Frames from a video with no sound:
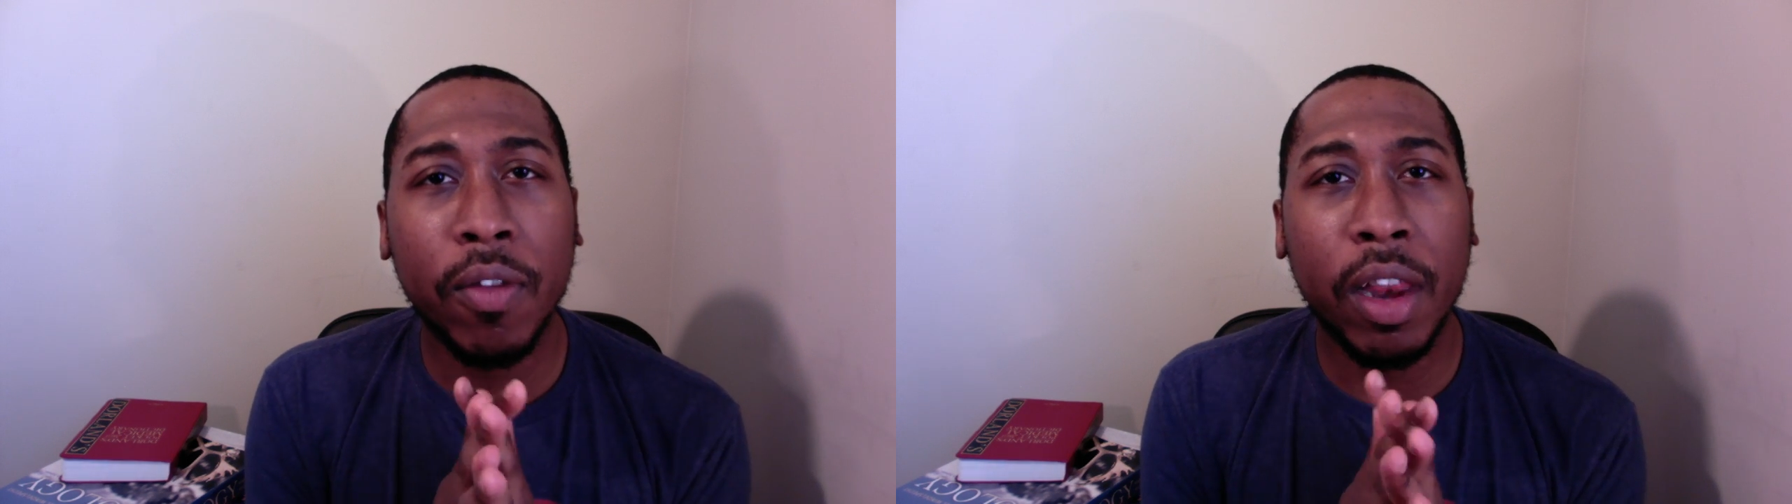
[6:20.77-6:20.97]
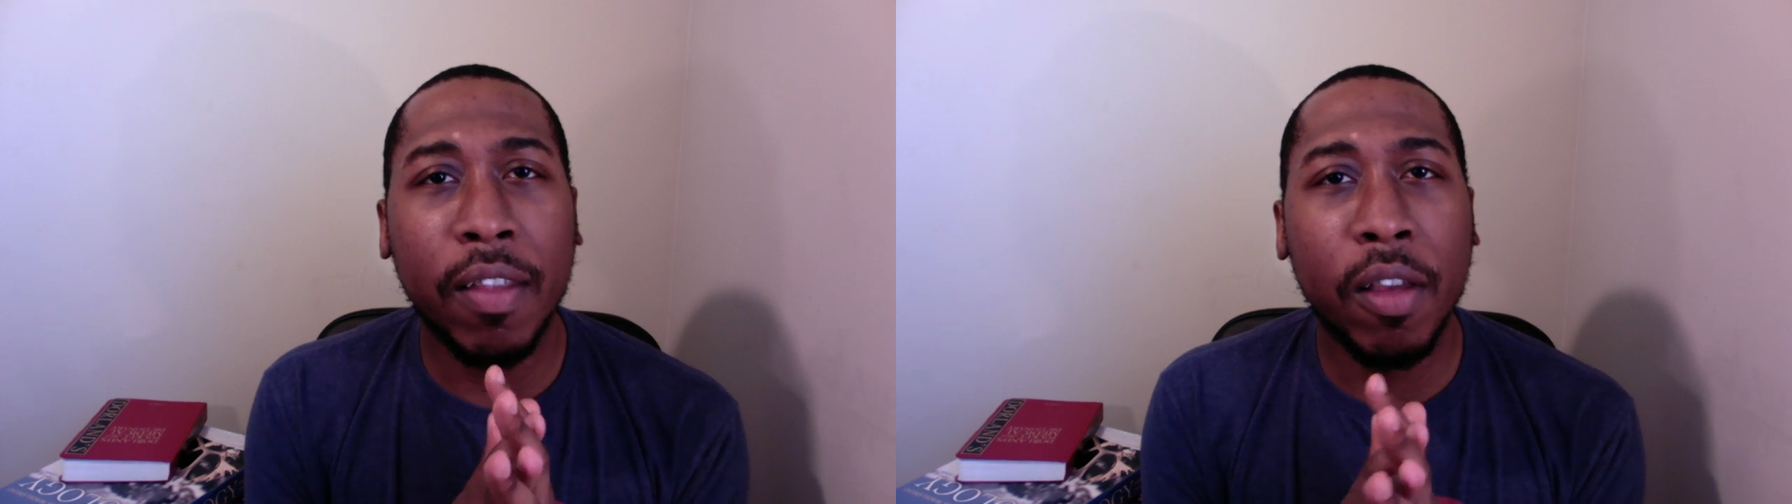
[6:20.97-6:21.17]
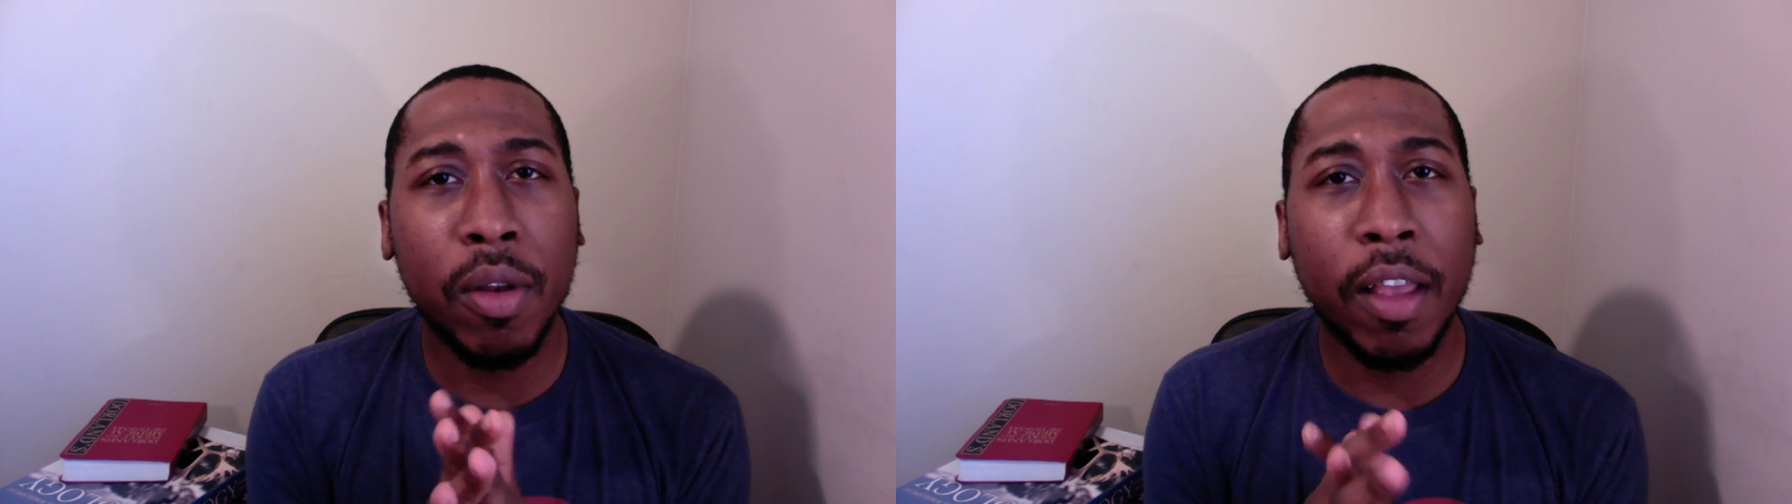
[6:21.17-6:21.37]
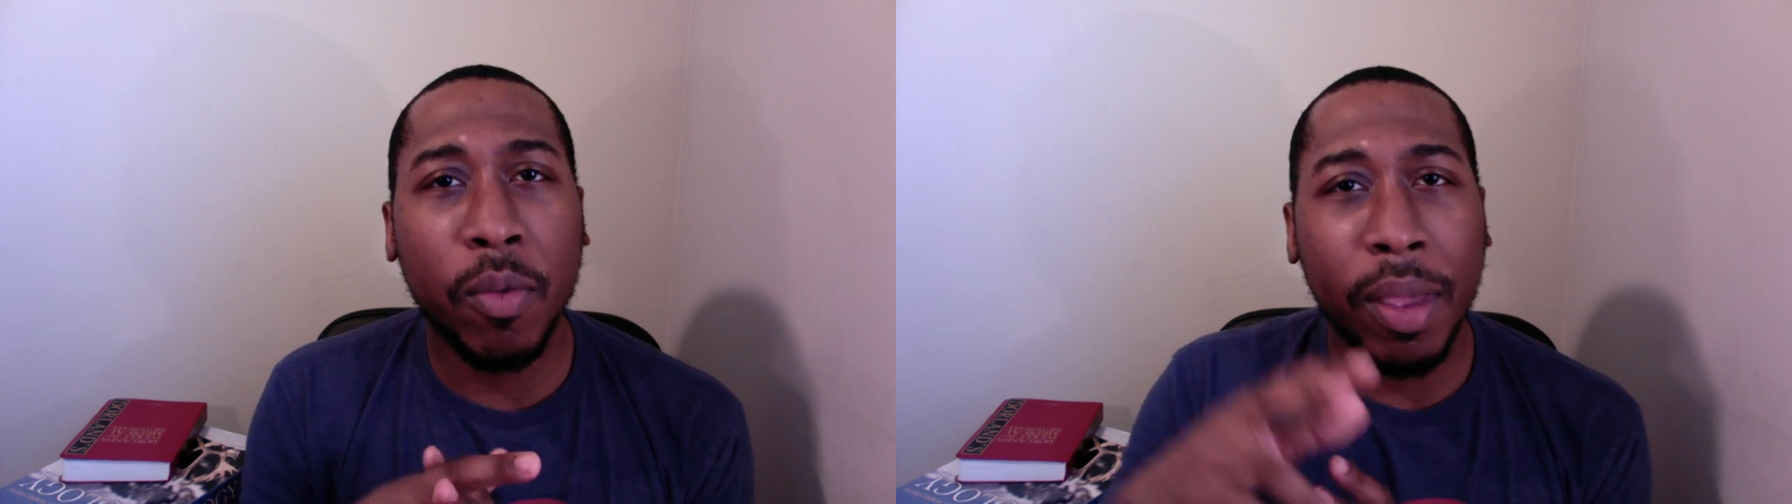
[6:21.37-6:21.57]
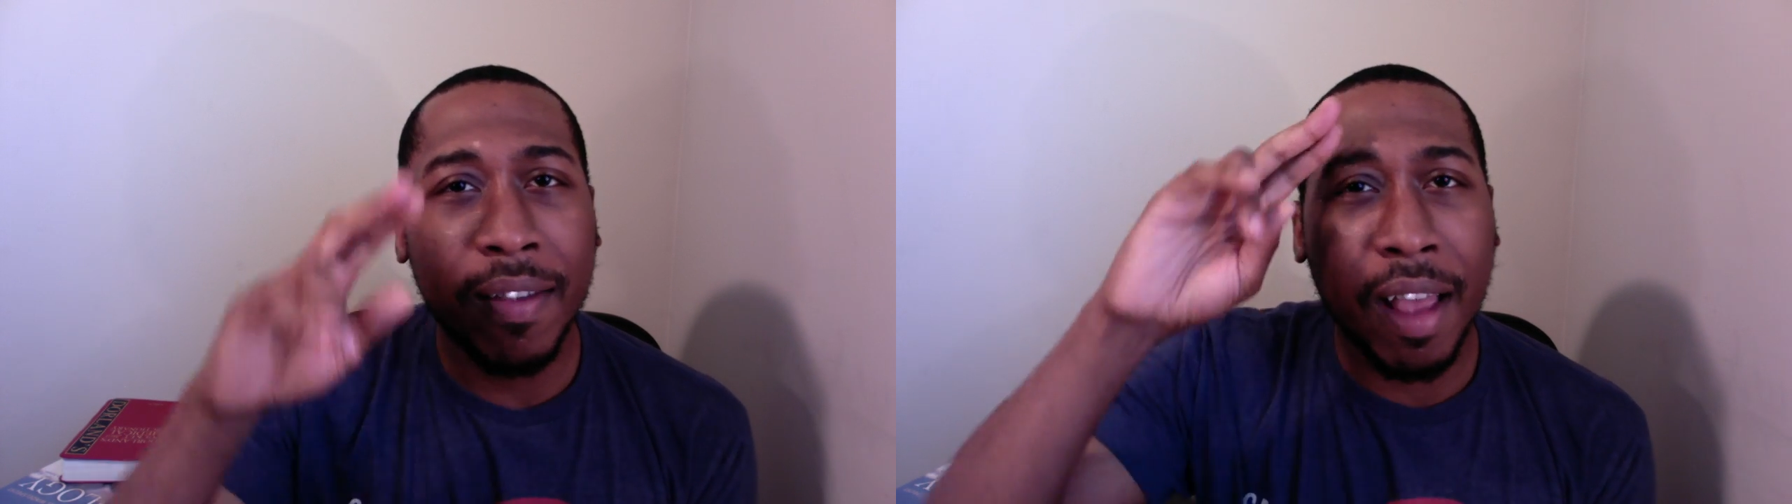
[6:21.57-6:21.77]
And until next
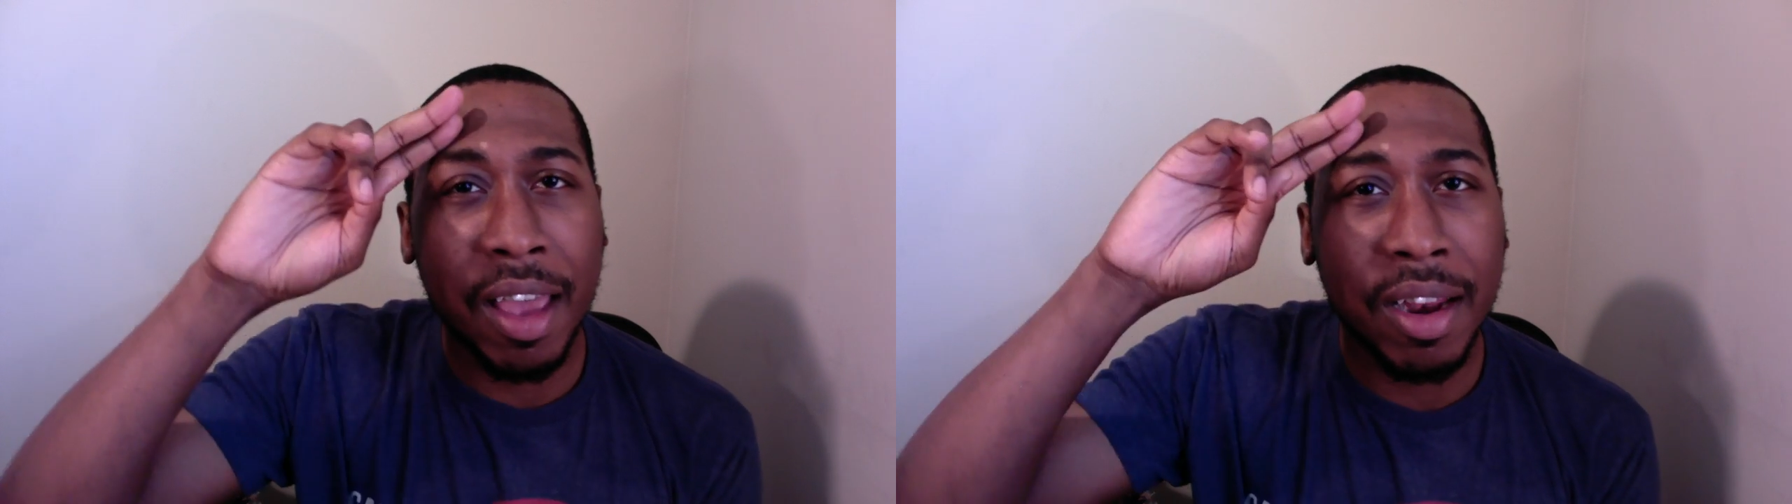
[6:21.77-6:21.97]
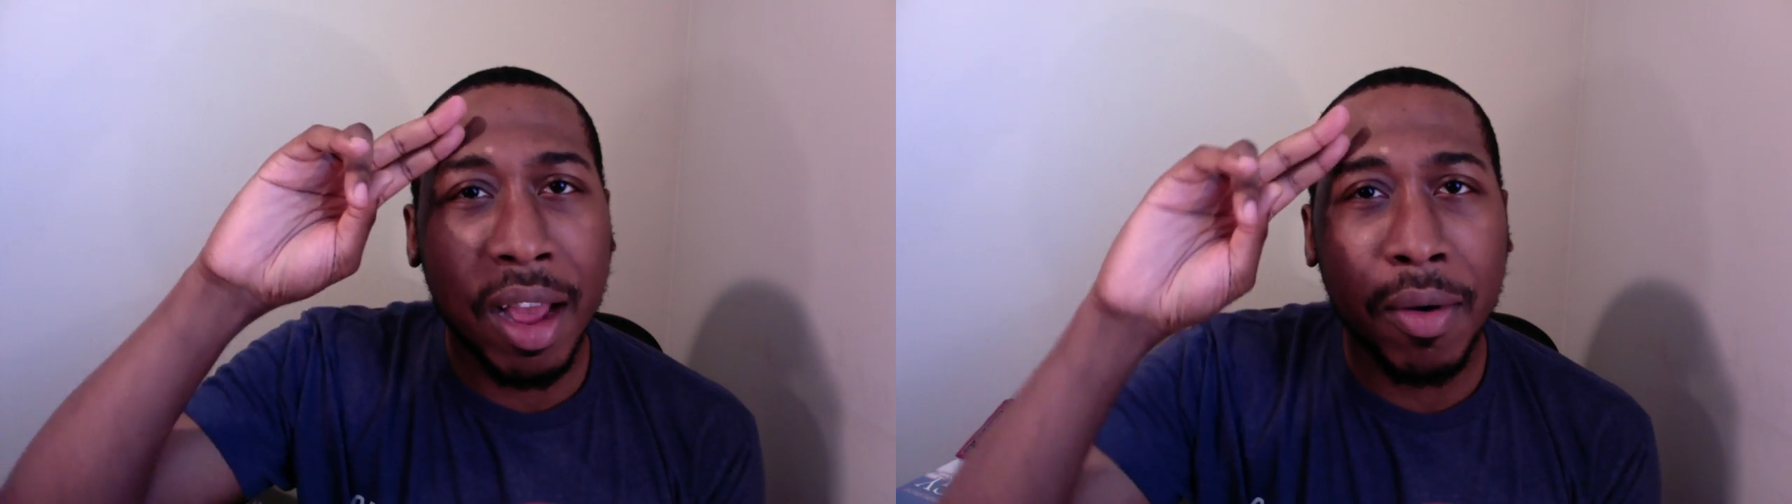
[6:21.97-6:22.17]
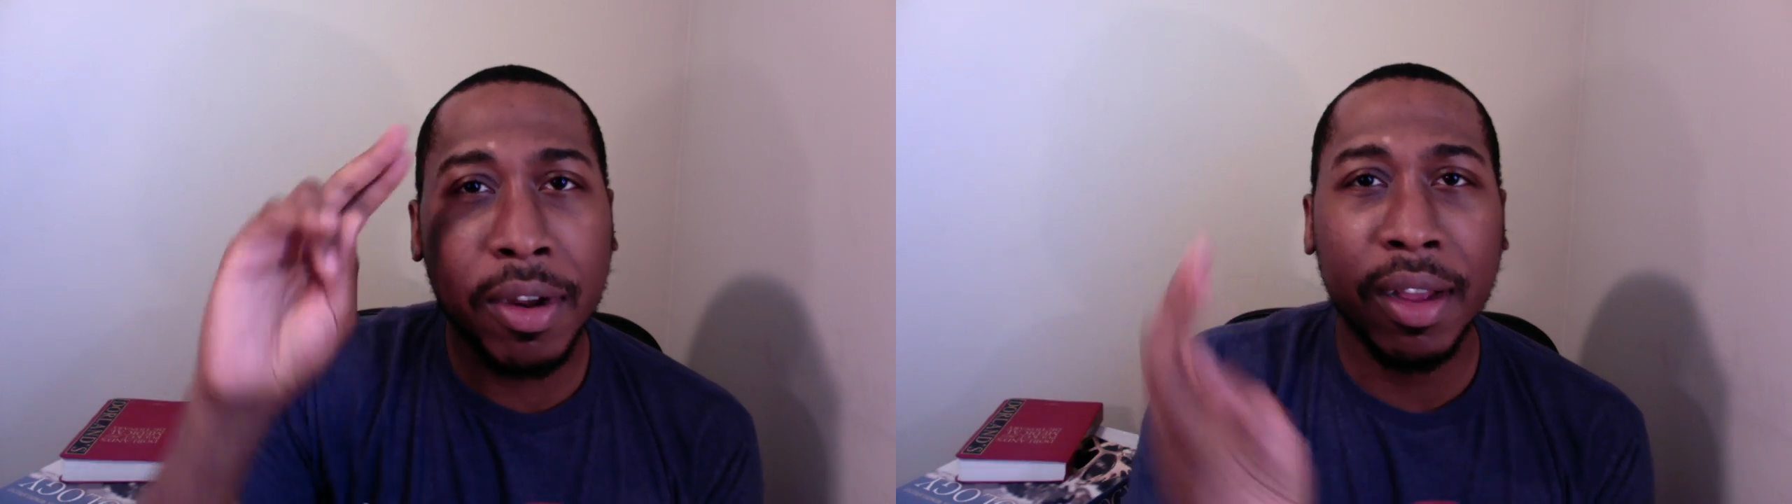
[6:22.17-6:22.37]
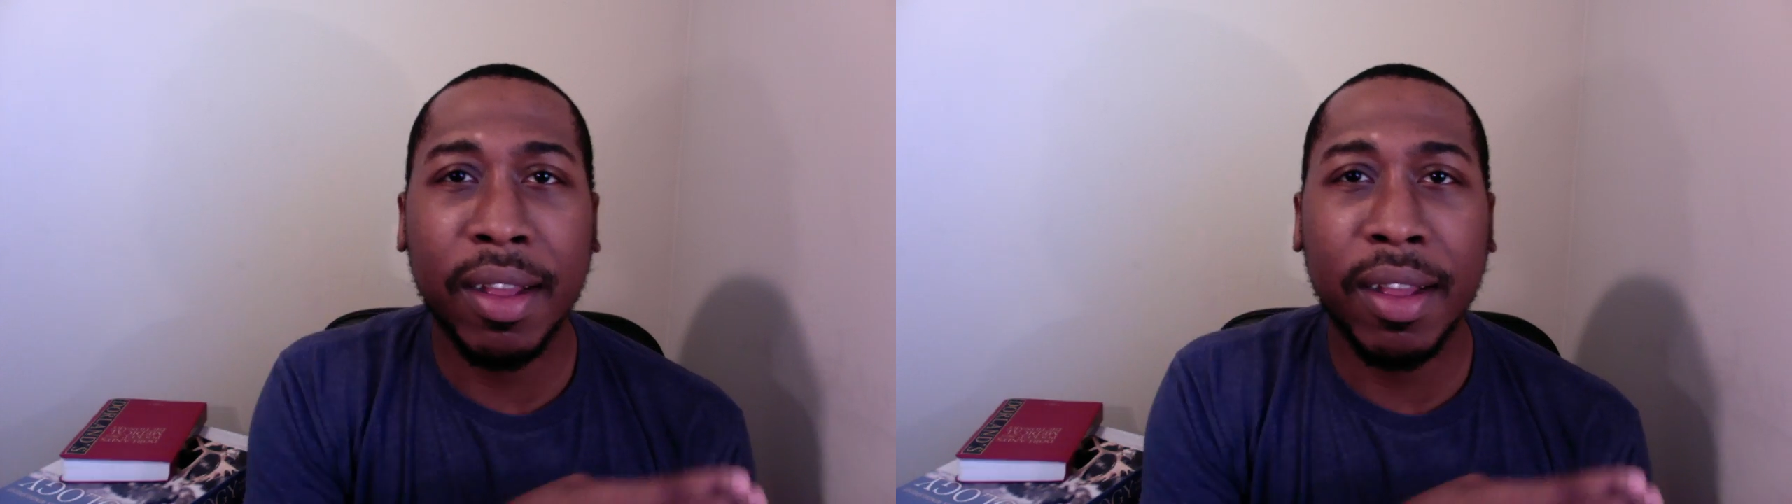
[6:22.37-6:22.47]
week, sayonara.